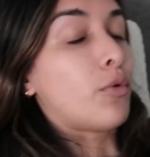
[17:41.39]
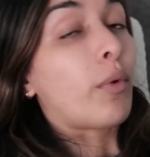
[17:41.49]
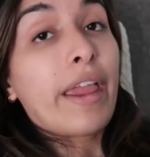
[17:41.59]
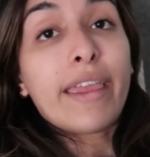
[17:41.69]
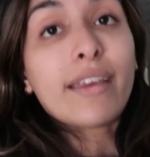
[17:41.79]
the
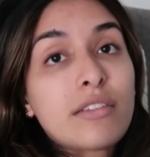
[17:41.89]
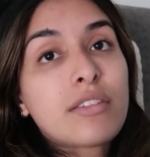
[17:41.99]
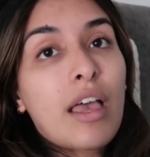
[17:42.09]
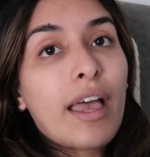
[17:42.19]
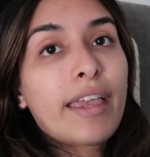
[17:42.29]
right-hand
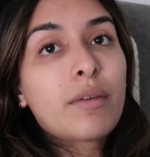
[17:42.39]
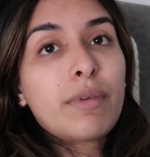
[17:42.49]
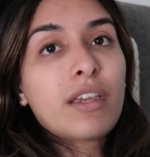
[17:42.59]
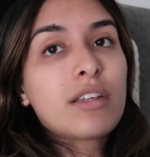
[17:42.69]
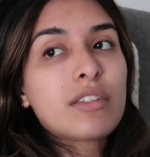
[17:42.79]
side
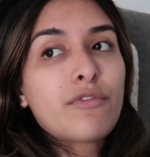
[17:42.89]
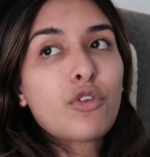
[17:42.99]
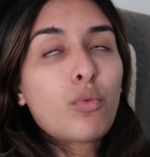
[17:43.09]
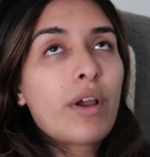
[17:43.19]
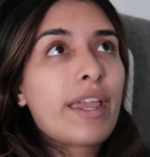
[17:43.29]
because of
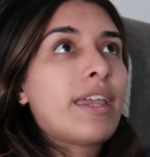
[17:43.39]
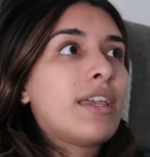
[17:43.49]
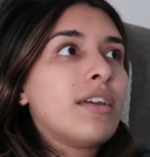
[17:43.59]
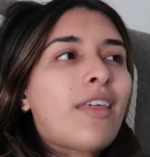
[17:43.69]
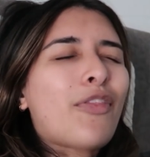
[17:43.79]
the
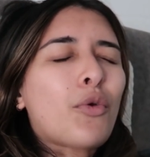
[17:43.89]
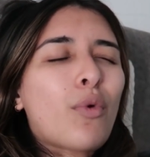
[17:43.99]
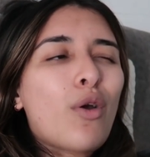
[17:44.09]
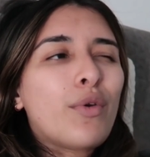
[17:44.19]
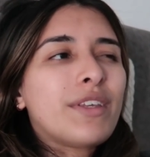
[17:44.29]
way that the
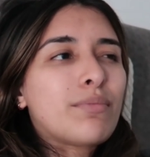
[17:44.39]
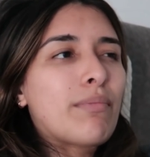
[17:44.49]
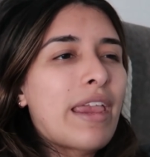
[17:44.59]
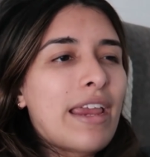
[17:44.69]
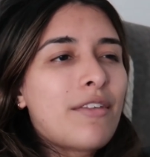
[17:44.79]
road is
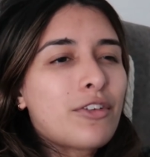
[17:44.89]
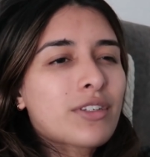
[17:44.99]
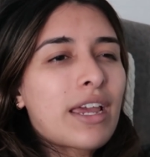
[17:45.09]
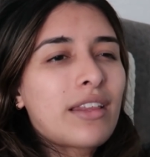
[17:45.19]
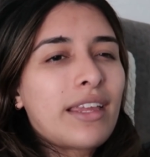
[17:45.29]
made. There's
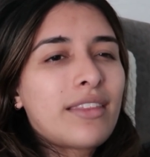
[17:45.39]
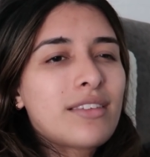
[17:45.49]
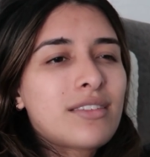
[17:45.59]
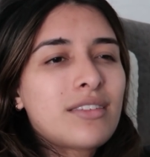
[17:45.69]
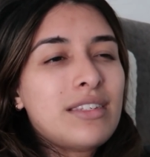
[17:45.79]
kind of like
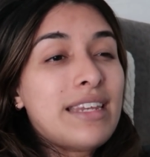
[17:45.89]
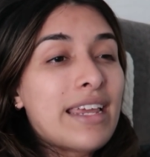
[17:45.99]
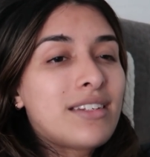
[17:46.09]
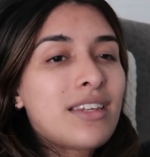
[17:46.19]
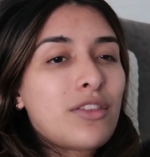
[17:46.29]
this
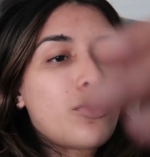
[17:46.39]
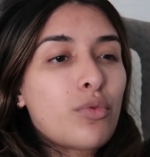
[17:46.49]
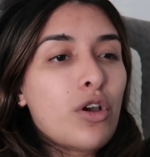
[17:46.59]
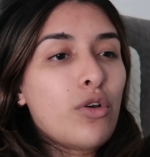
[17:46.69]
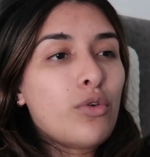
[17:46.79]
dent in the
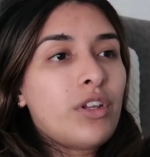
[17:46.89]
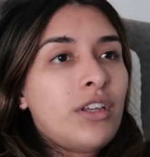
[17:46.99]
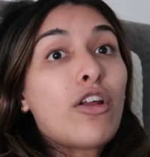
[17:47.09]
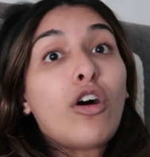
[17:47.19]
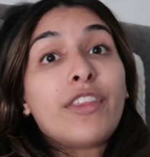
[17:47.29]
road
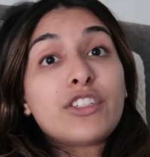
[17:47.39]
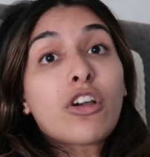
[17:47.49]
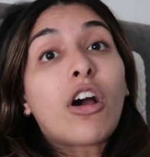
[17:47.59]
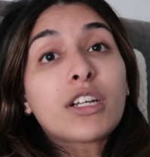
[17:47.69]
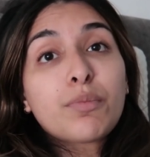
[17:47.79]
and all these
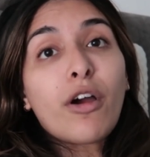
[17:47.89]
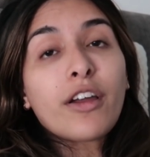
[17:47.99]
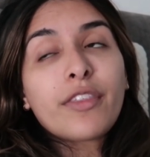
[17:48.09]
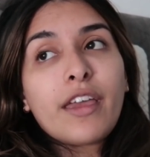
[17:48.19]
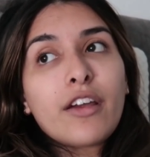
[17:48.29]
cars
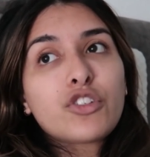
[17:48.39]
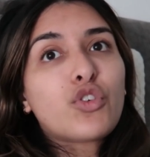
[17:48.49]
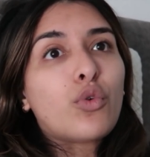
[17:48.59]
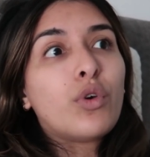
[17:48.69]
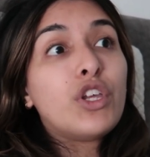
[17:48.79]
park there.
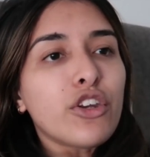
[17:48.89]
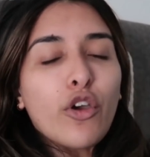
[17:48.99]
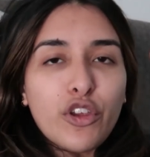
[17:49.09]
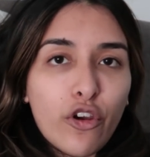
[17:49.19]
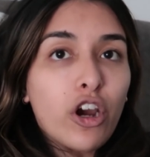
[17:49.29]
So, you know,
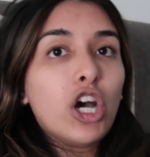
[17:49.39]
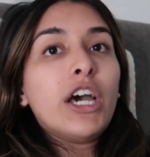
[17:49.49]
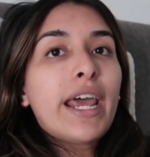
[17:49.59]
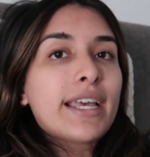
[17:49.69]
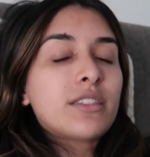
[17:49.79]
your
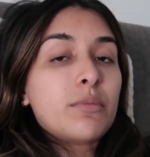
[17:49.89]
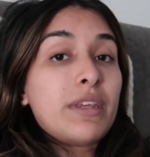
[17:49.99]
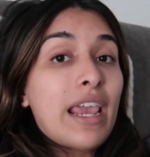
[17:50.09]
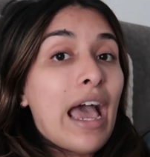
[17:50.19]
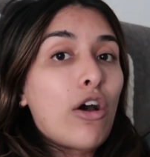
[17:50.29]
hood has to
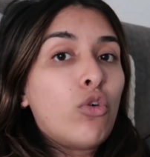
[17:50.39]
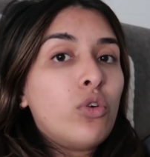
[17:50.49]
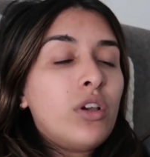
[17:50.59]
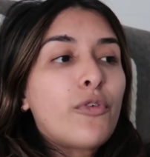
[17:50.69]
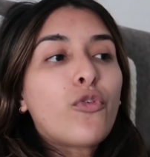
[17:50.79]
be
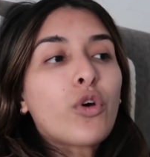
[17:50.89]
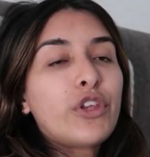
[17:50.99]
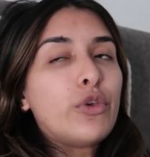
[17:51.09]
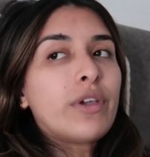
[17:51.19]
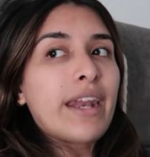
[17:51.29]
out before
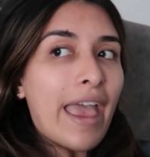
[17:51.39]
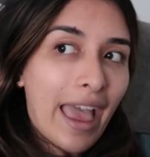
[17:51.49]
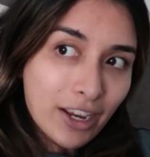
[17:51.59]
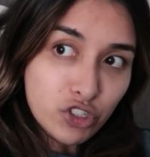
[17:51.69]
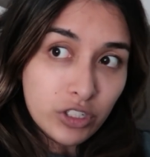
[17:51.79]
you can
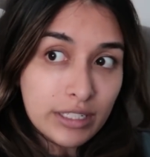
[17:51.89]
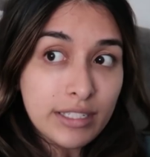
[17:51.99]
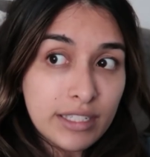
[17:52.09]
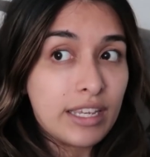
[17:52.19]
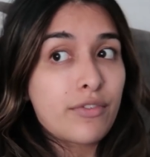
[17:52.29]
actually
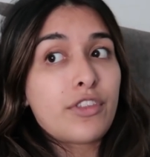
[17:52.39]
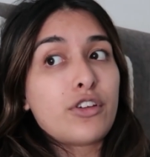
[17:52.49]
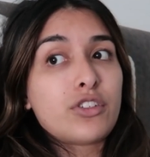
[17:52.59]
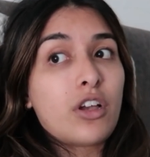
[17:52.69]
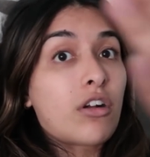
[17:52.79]
see if
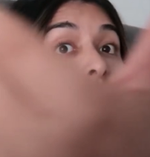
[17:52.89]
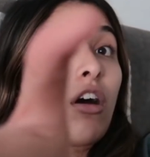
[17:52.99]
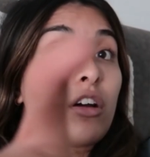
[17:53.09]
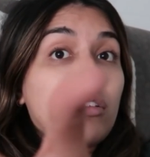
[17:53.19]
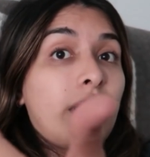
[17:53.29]
there's a
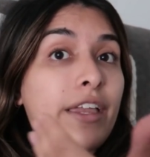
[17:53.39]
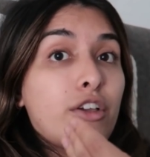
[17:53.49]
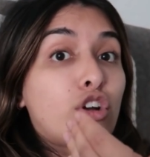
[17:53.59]
car like